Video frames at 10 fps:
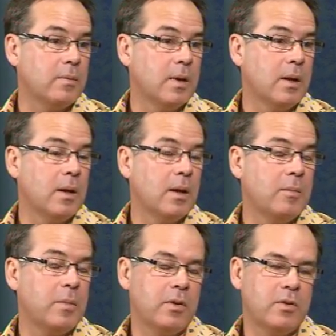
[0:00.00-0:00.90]
Mm-hmm.
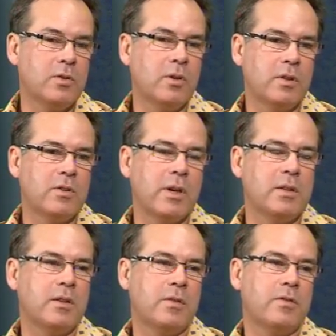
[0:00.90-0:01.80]
But there are certain
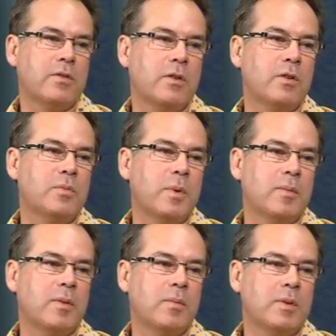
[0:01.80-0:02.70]
criteria for those
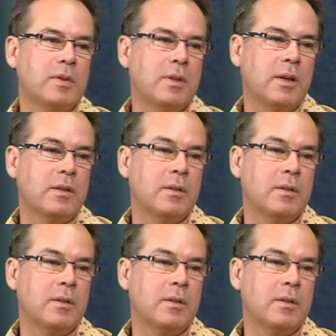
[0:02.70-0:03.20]
people that we select.